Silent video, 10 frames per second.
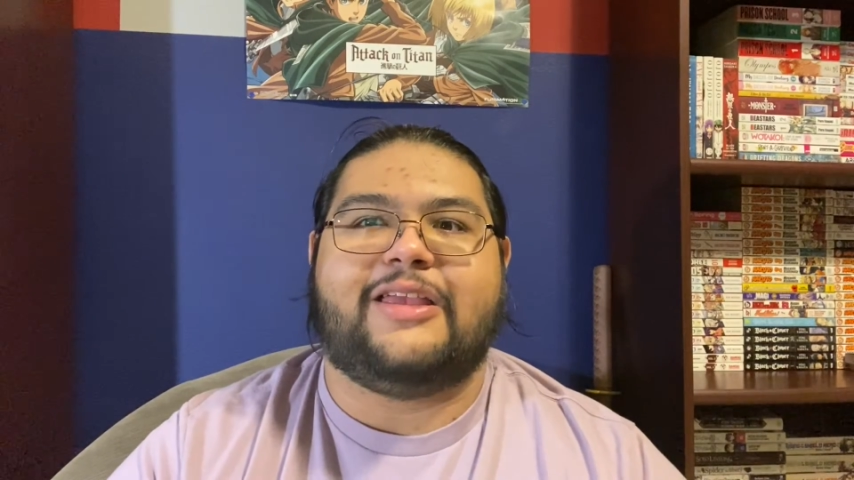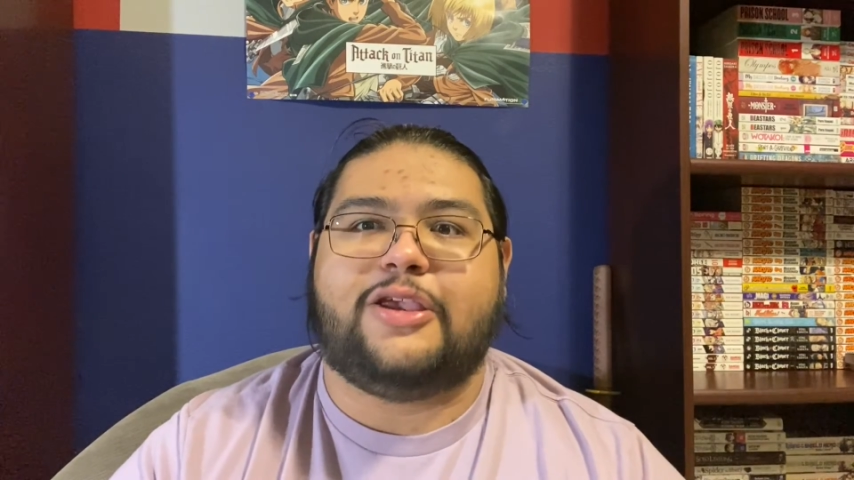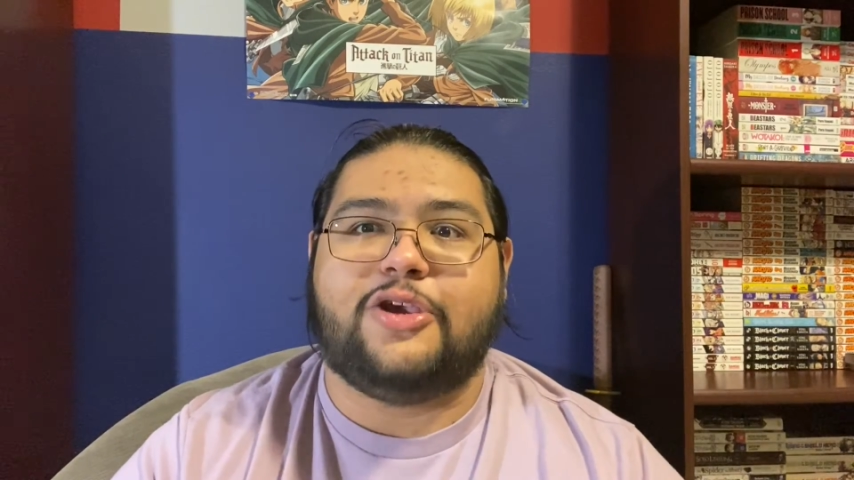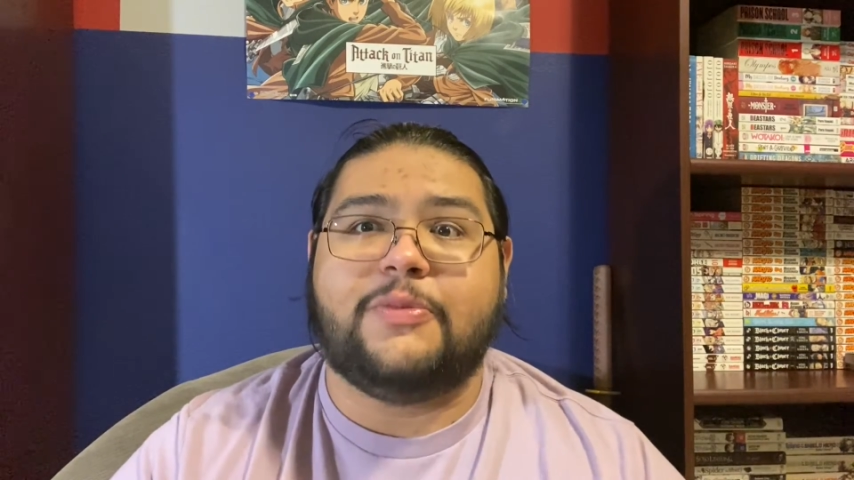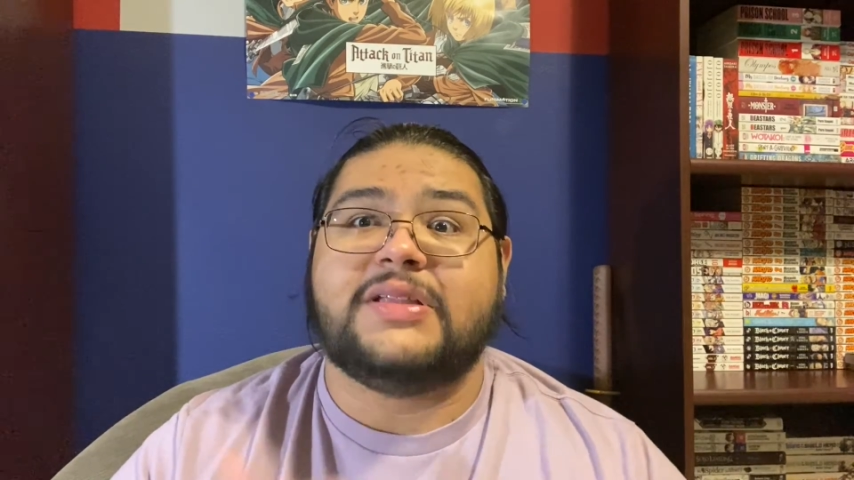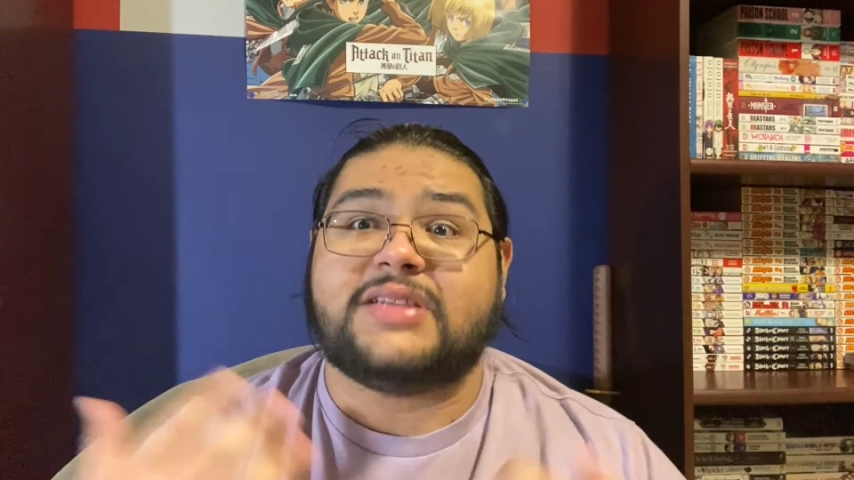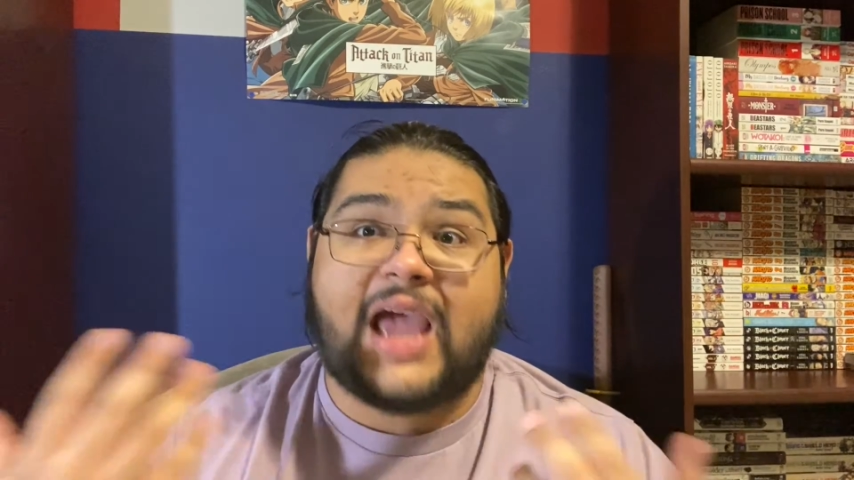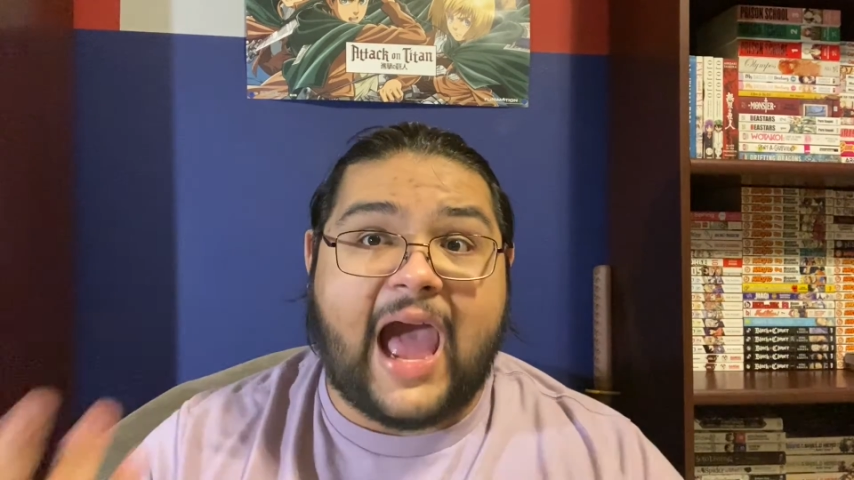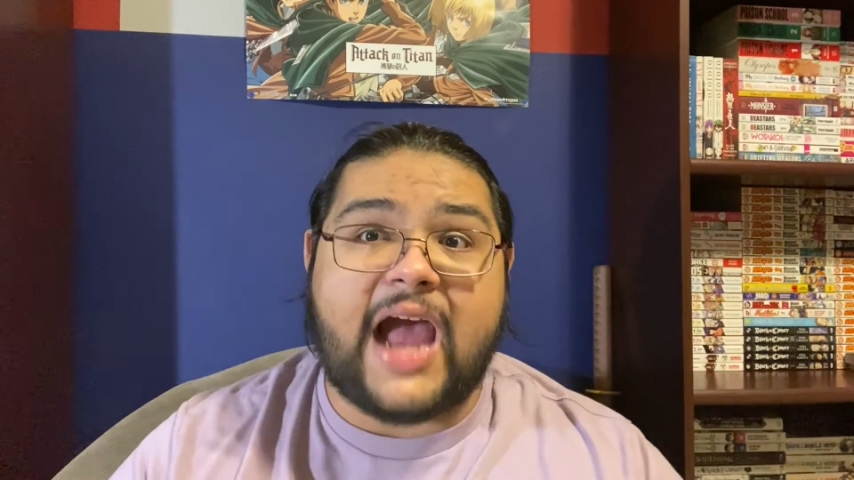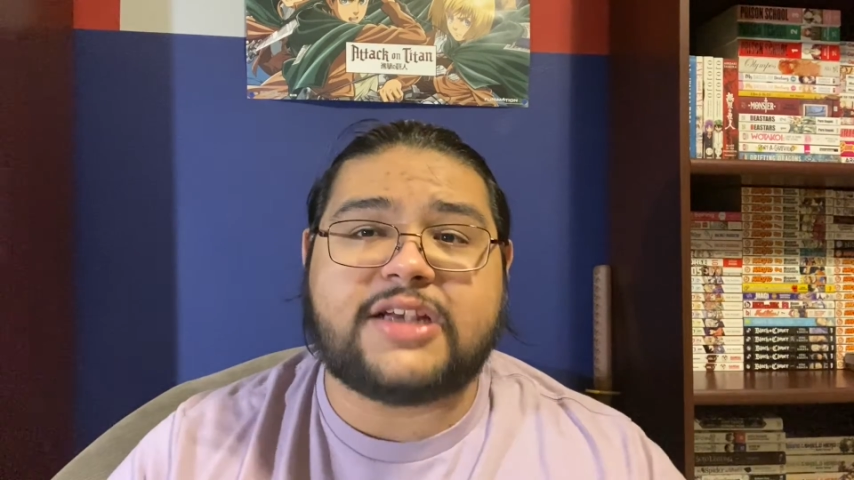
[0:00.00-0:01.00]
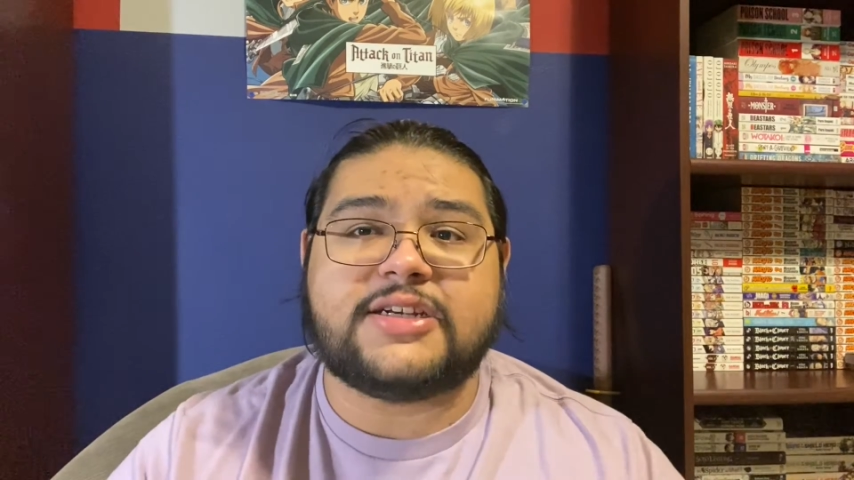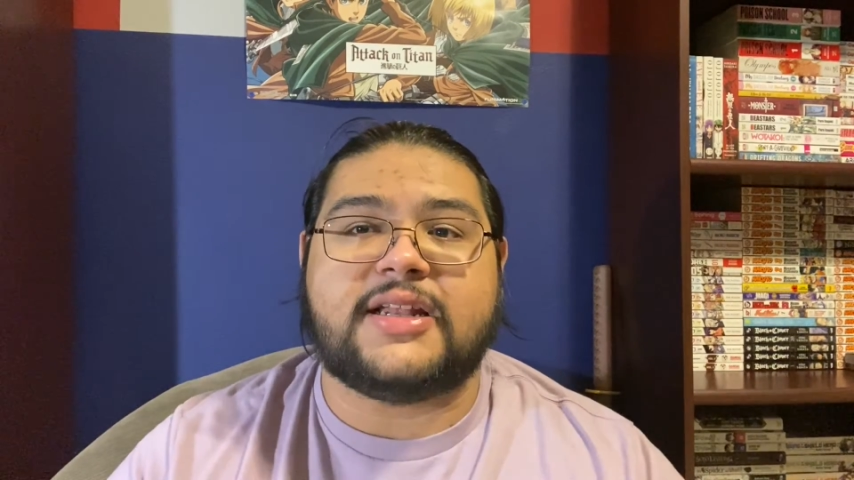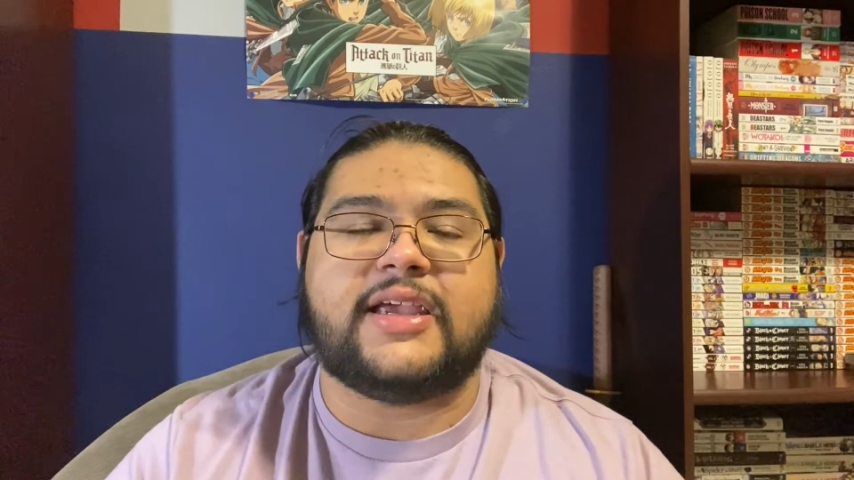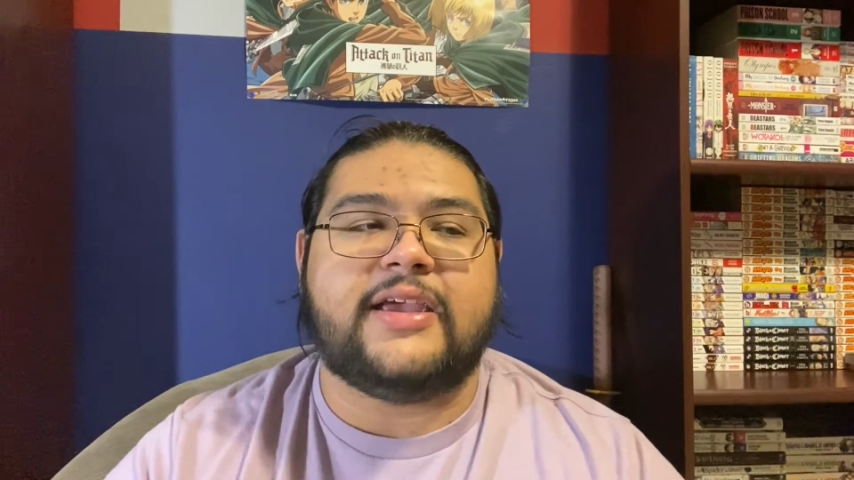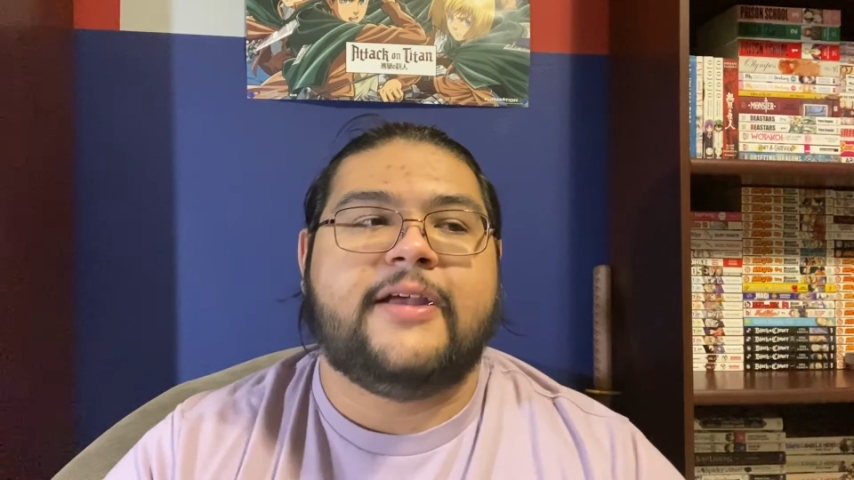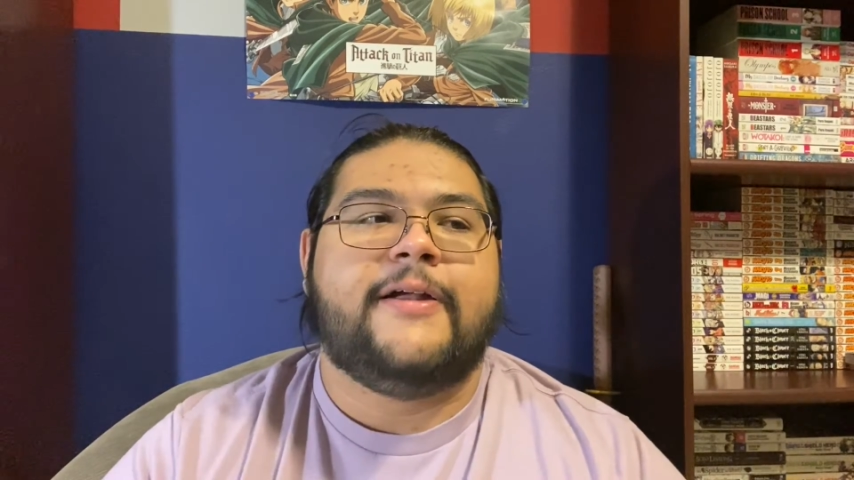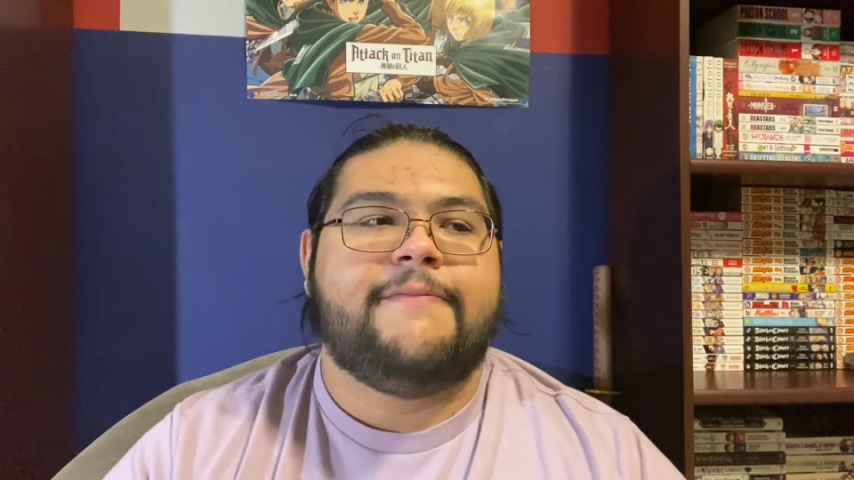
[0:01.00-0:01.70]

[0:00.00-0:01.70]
humans actually